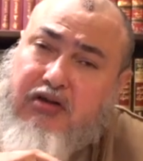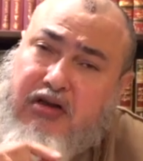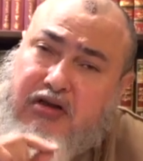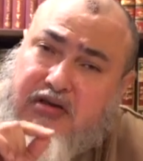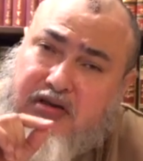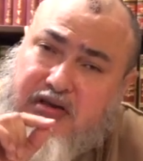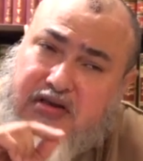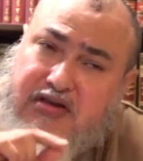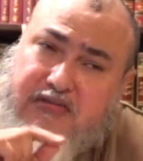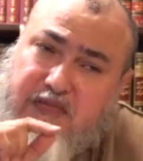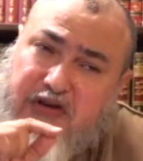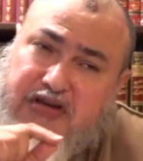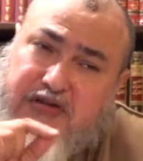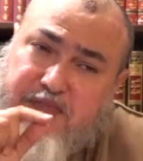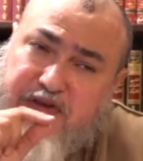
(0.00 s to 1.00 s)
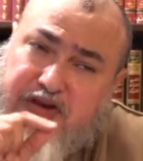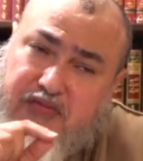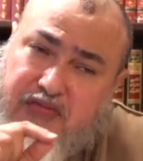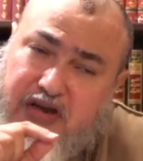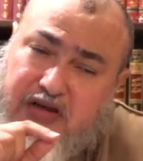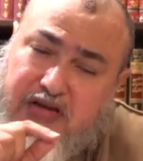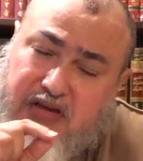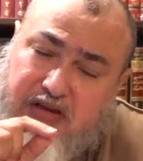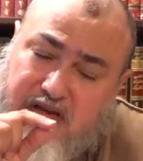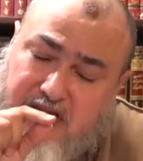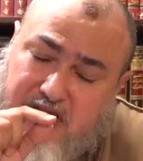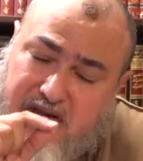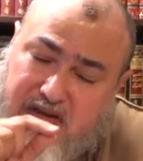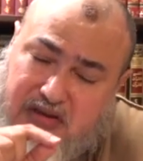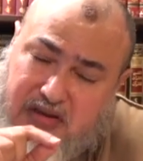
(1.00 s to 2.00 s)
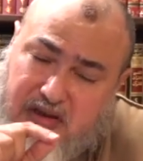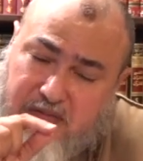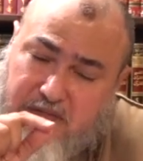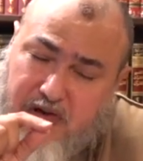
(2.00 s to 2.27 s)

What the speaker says: that this must be read in the same